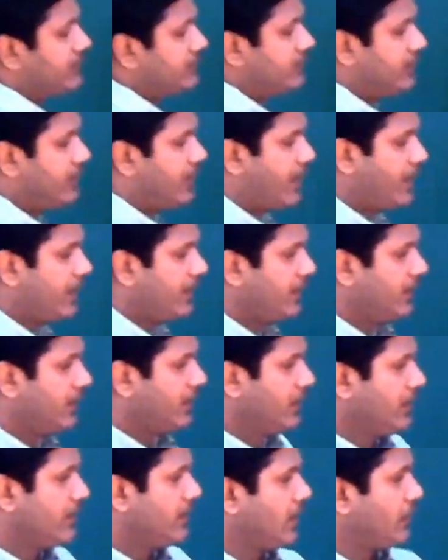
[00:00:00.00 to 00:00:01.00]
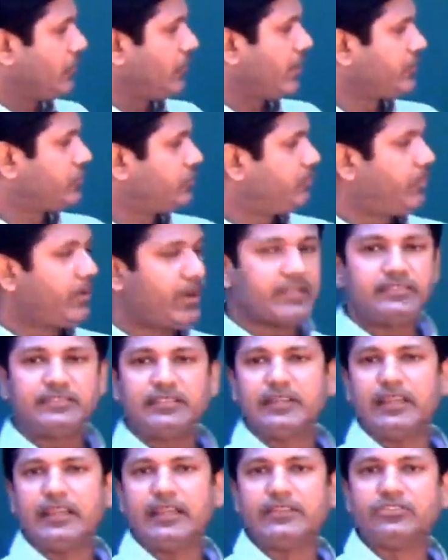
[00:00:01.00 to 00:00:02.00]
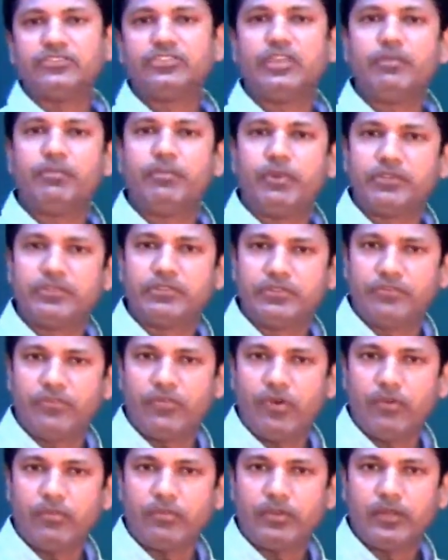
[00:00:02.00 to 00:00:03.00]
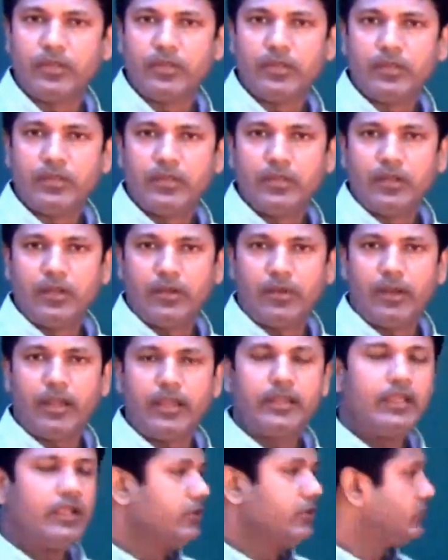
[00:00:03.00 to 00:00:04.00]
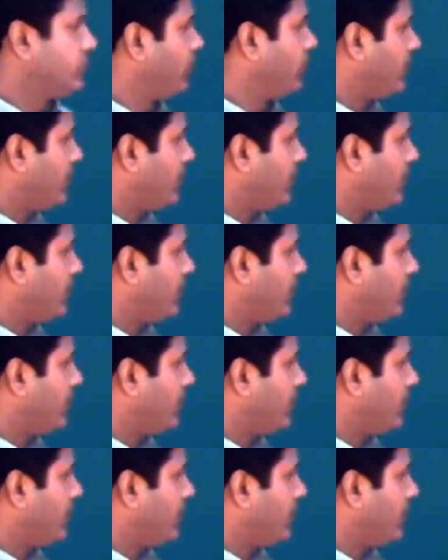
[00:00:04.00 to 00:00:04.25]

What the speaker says: See that? Now you expressed it in a simplest form. Alright? So